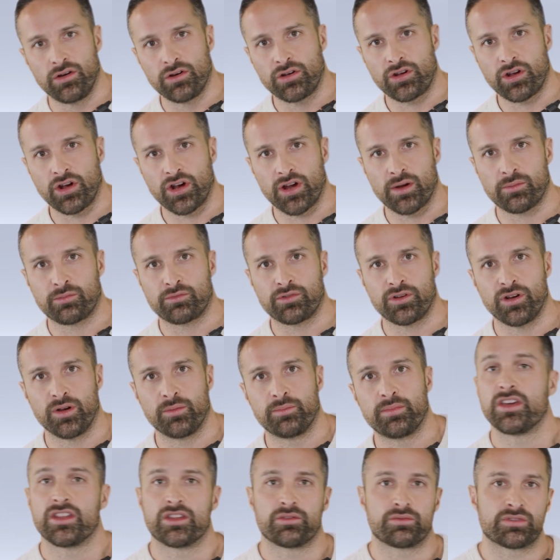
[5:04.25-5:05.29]
carb
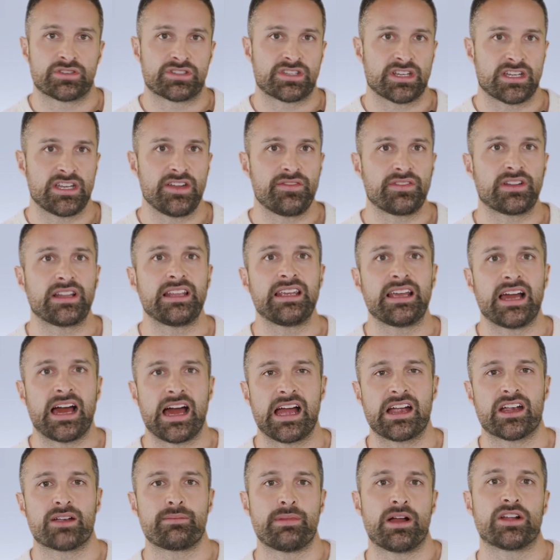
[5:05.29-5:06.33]
group, there were significantly
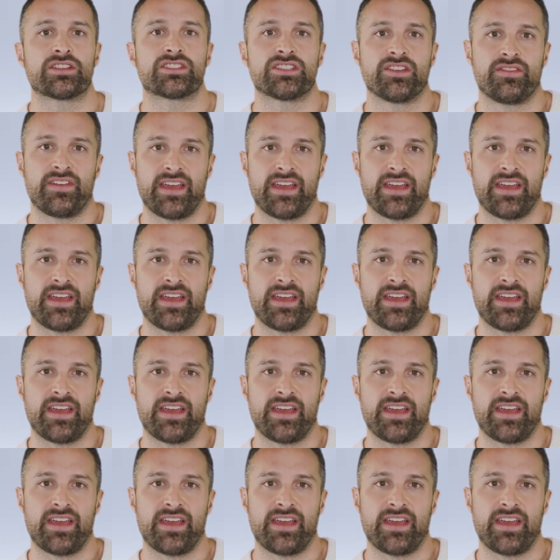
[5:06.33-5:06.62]
higher amounts of